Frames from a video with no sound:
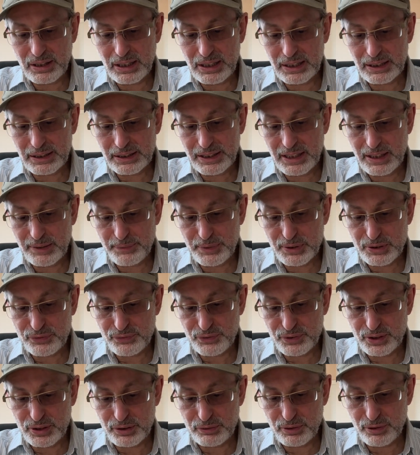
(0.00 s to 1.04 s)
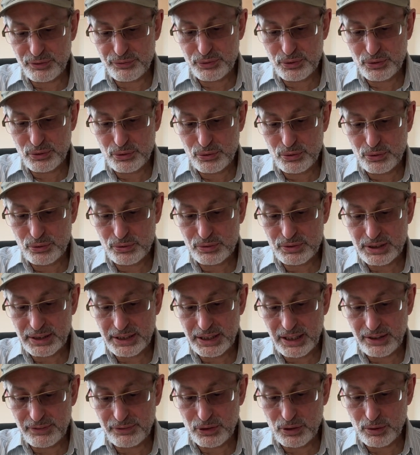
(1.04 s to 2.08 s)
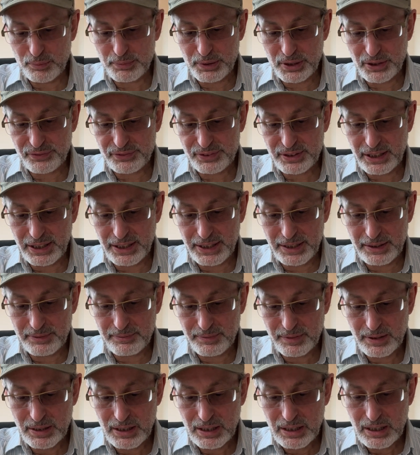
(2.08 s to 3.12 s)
I'll keep it for the review. Today I've got a bit of time.